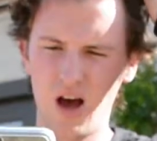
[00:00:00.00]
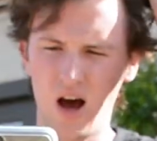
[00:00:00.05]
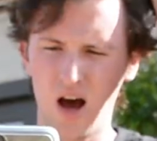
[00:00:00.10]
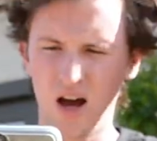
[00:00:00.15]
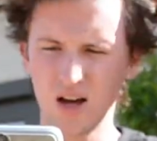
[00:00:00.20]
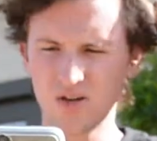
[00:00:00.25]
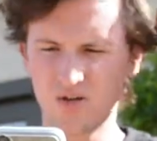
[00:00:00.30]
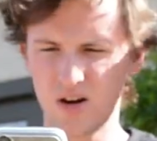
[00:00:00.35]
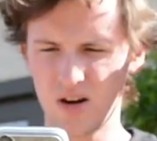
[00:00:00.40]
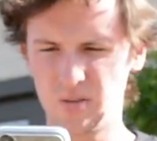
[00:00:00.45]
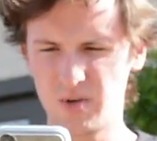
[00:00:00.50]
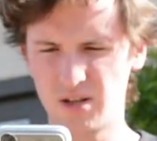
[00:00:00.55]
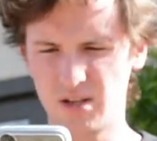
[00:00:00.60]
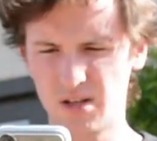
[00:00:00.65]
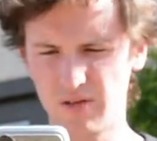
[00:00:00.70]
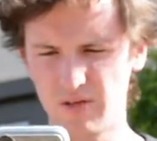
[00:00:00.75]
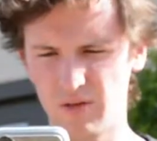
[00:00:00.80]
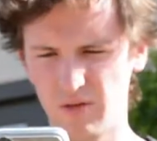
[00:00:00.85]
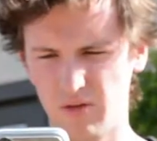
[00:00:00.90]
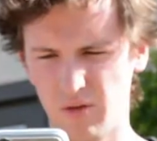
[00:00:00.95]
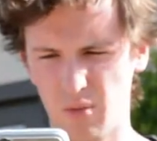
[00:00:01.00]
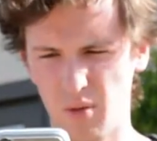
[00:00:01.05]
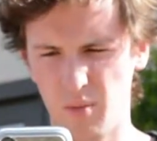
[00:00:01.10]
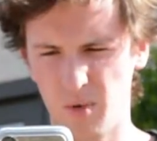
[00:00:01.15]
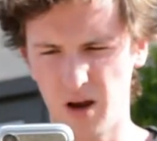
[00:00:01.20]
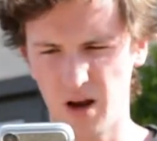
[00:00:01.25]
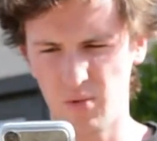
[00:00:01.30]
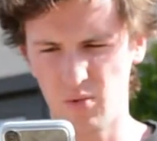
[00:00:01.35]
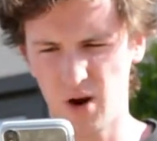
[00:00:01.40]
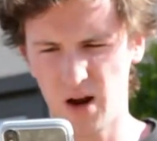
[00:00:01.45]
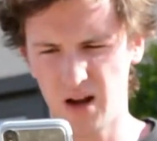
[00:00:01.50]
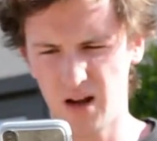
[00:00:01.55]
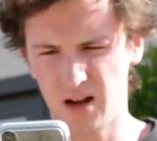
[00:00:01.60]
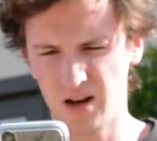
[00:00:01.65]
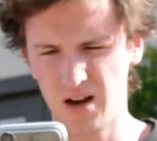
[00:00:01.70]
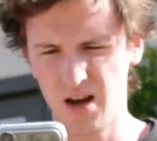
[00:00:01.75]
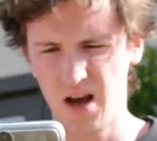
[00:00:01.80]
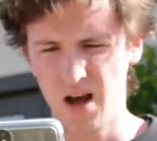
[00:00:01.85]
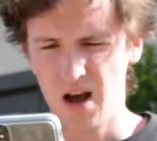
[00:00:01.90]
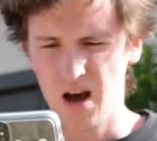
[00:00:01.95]
I try to be different from the
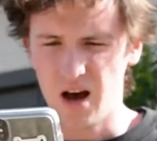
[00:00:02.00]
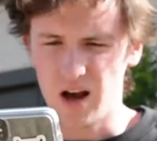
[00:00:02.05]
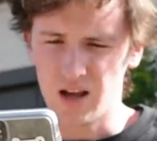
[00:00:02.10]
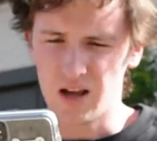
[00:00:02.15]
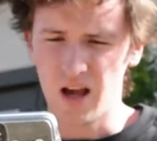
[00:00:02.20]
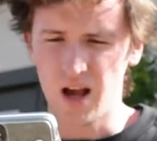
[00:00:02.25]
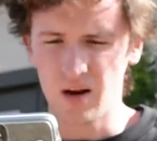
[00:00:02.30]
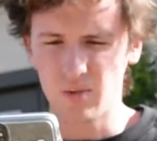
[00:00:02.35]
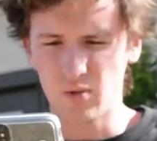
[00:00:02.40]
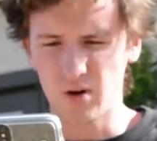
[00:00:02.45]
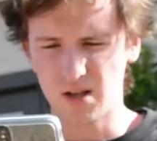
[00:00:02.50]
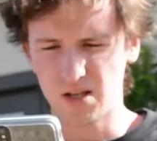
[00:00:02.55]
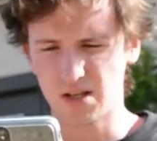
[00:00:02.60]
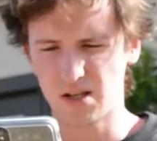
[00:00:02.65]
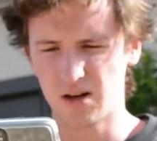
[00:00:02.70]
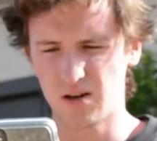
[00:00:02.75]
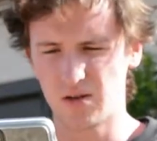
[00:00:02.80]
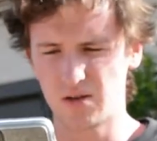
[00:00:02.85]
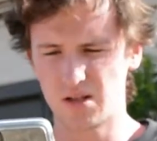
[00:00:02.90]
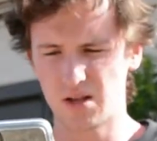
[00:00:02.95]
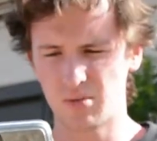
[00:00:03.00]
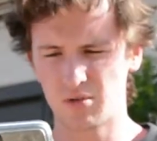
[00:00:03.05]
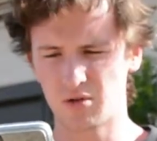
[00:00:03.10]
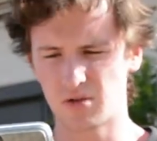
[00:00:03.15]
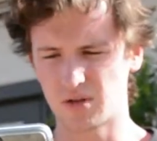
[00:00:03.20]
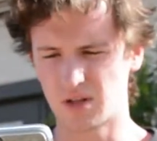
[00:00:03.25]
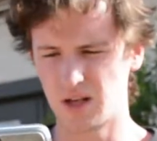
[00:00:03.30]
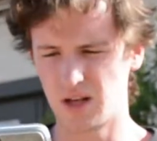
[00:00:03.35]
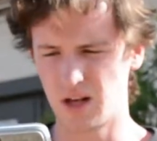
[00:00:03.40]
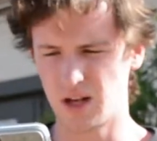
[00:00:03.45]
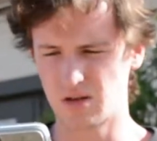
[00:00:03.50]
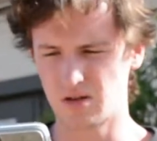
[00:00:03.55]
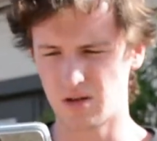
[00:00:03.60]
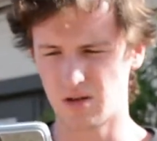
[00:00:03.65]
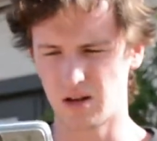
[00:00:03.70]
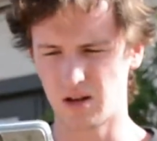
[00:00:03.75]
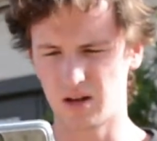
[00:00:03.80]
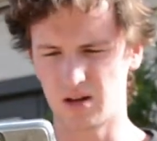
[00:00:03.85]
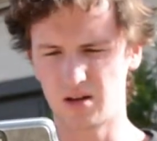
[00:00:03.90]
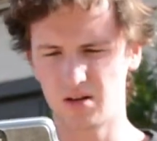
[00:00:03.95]
bandwagon. Again, what a stereotypical teenager
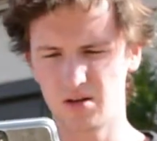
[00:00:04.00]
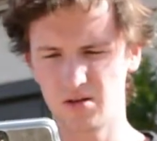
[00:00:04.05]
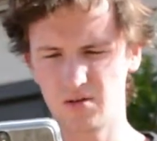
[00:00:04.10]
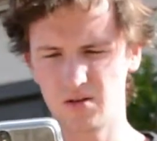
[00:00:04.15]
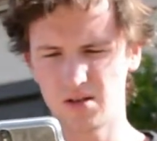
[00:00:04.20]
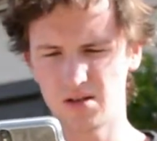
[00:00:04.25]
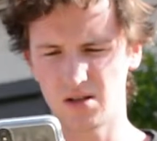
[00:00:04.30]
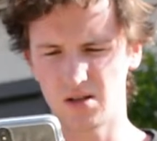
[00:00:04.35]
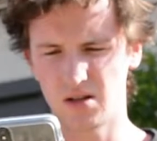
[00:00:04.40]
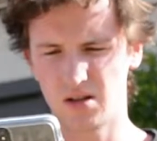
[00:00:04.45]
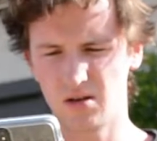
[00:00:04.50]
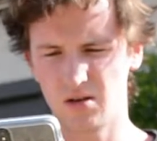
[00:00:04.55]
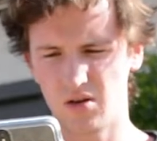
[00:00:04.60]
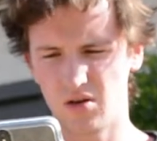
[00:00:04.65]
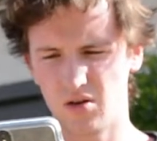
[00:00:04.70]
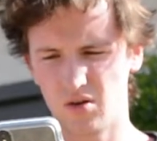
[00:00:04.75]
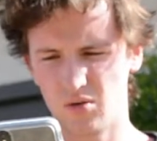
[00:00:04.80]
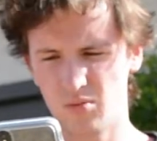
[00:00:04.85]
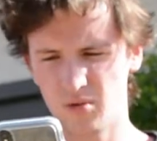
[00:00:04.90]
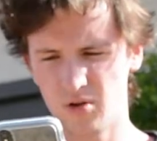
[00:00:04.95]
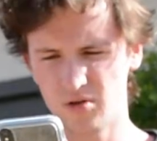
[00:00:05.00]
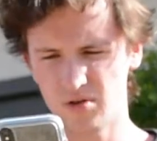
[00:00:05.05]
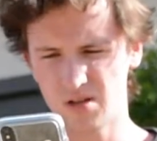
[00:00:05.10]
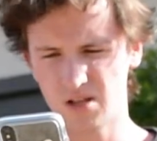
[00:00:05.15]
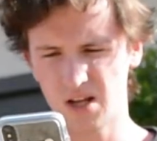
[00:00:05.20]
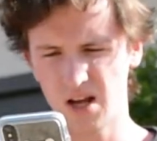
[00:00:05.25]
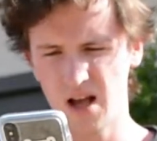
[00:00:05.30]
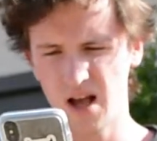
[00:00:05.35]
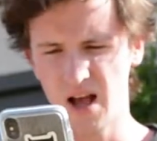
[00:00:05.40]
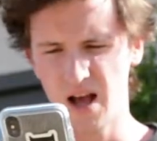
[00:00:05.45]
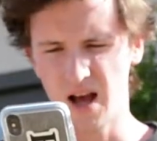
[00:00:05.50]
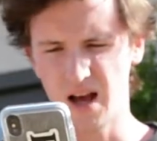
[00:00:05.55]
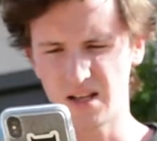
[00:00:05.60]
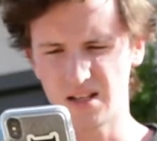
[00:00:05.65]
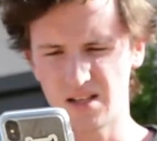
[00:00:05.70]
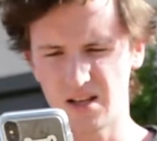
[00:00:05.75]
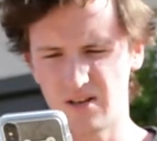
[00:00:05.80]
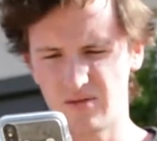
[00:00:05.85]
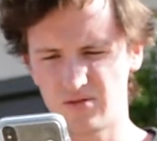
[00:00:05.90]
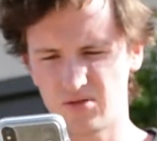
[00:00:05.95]
thing to do is almost
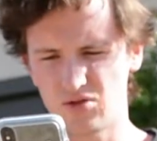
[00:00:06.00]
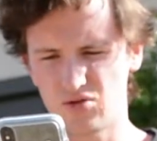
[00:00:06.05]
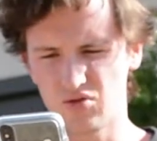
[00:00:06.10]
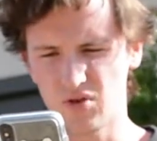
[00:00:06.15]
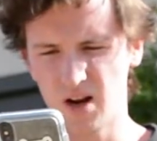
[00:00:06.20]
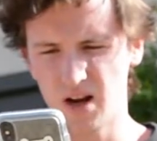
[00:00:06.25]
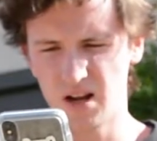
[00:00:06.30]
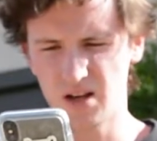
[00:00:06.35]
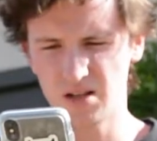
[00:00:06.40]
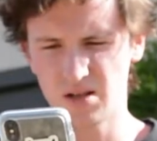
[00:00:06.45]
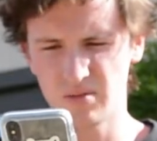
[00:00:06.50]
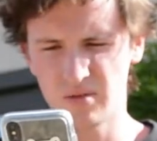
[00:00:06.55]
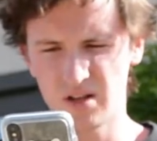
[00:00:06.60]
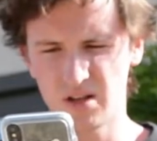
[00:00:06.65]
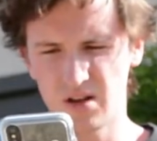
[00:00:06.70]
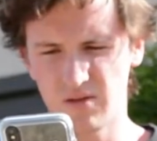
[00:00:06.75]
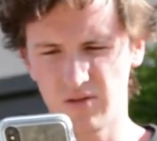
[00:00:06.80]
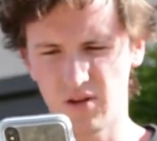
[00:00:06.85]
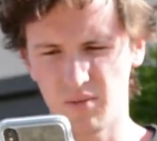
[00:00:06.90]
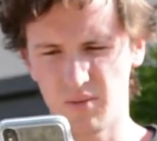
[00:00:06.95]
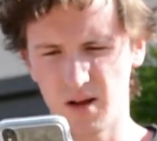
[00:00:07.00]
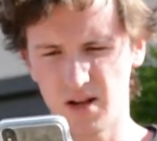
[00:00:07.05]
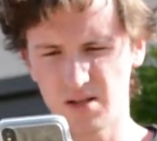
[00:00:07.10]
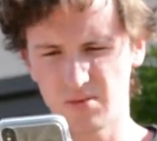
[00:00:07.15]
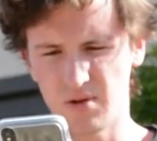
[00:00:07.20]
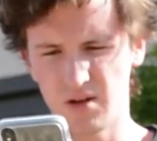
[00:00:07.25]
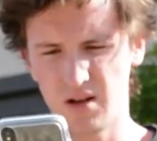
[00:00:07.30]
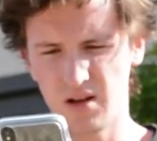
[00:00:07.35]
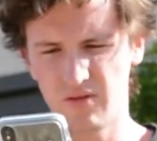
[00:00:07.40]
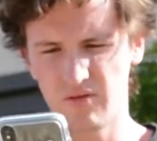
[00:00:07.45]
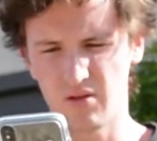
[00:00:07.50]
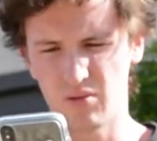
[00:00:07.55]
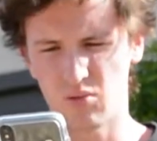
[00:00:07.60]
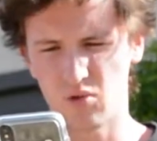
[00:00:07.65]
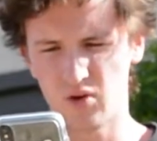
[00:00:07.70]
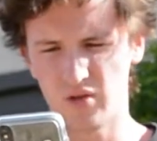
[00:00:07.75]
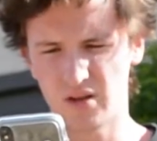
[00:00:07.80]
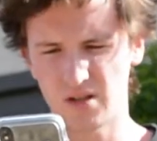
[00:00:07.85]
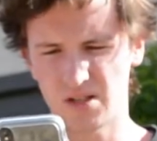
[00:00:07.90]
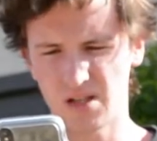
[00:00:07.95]
as if trying to be different makes me even
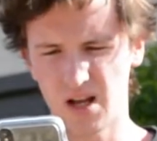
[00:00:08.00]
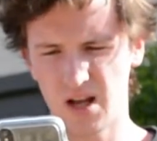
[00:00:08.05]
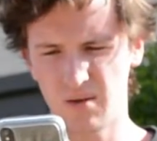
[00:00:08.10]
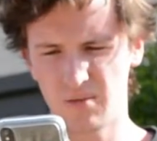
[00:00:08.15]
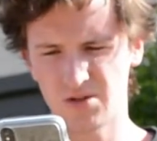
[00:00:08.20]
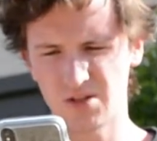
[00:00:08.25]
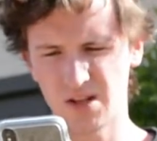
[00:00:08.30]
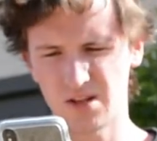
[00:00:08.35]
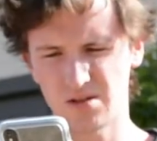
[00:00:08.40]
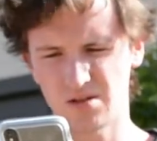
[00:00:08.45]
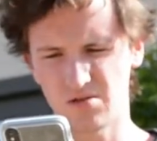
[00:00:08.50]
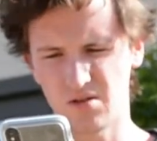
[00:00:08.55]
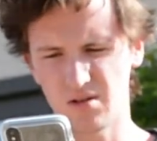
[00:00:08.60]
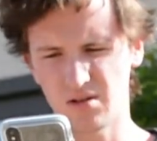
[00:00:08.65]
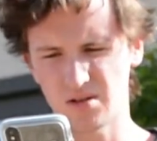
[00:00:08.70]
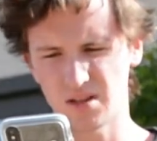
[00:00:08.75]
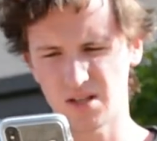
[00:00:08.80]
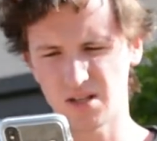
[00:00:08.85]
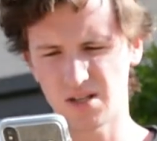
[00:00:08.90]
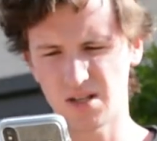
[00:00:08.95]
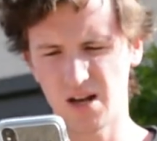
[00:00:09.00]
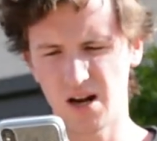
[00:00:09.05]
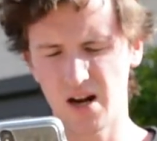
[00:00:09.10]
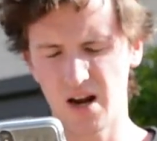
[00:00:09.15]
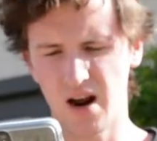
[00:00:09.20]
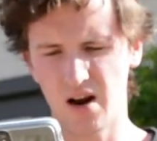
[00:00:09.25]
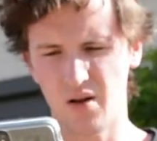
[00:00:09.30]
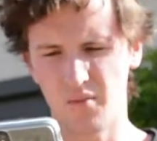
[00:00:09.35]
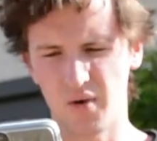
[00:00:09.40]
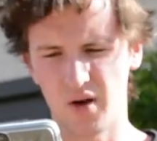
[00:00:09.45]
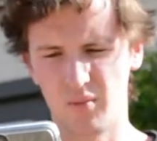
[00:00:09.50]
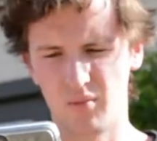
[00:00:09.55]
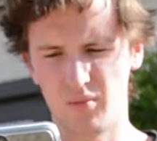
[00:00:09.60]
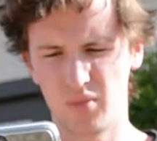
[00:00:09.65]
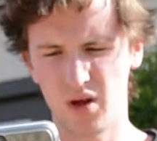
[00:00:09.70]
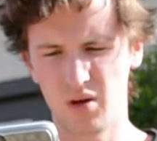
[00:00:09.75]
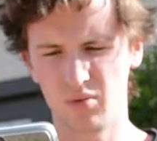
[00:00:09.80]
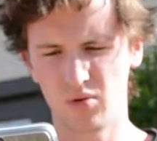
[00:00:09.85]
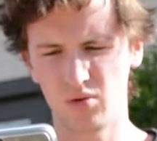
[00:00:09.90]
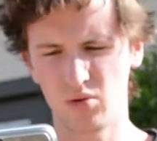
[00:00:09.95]
more the same, as I struggle to stand out among
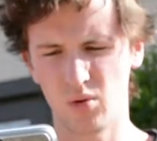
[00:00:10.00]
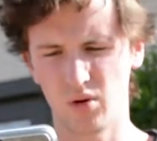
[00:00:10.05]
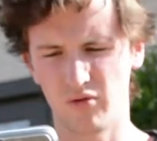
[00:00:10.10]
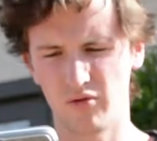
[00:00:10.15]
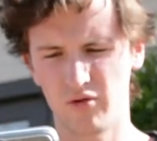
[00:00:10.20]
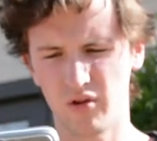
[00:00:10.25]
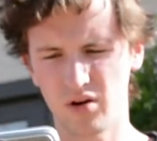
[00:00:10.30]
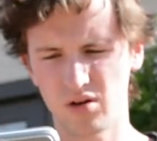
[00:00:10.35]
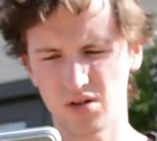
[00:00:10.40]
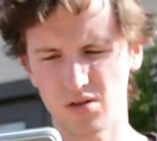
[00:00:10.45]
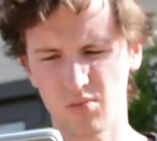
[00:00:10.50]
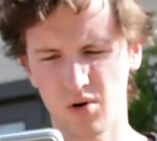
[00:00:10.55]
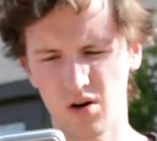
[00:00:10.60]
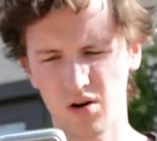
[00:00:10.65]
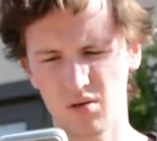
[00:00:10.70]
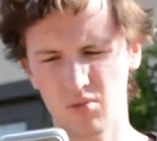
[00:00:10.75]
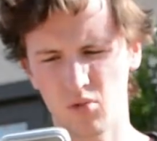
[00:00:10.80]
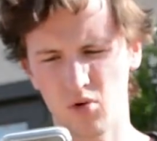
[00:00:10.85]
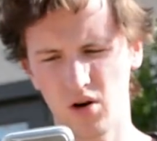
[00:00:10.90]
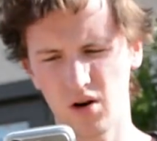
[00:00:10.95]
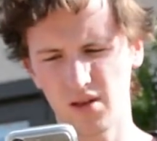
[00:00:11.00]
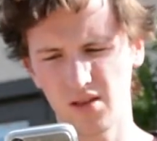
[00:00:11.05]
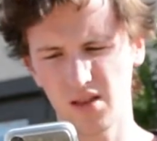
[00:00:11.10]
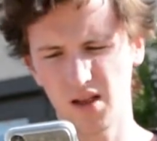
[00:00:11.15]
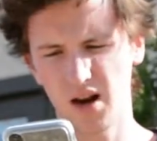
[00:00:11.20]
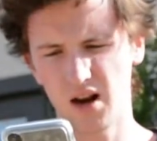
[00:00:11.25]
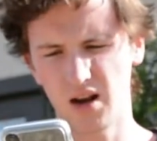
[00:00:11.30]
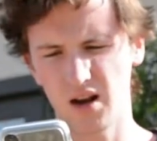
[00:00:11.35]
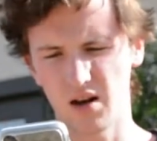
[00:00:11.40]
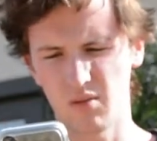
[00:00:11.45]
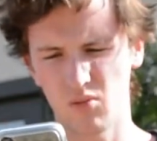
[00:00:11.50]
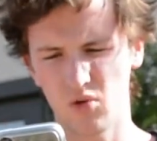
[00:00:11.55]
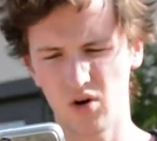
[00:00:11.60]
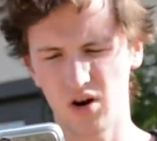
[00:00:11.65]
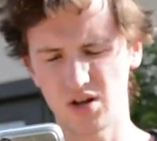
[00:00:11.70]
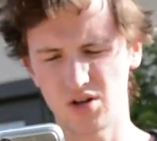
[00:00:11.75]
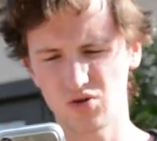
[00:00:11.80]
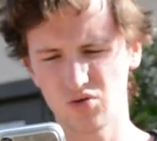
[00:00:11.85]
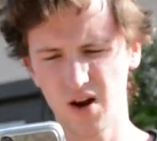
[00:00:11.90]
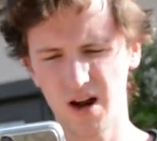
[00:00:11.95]
people who are far smarter, more athletic, and
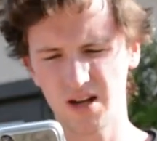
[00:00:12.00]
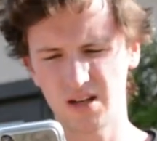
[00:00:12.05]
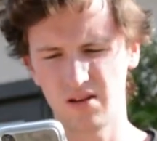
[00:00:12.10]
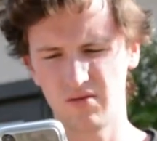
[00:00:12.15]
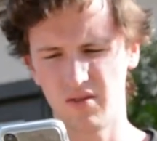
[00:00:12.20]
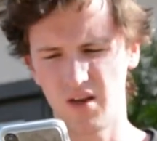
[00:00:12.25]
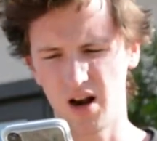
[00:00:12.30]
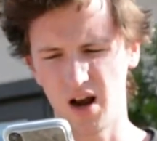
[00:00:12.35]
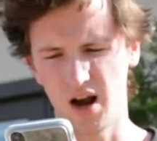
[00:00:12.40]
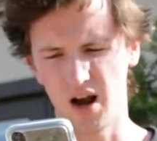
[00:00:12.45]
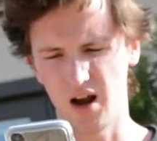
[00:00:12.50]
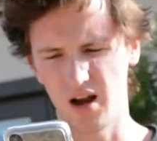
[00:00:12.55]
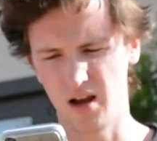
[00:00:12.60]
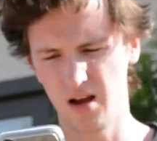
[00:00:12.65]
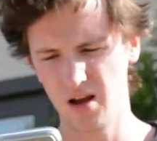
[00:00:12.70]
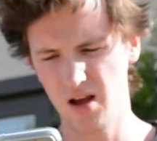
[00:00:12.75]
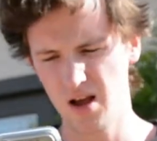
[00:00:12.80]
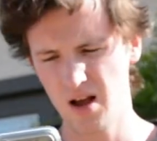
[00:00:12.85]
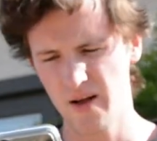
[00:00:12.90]
more attractive than I,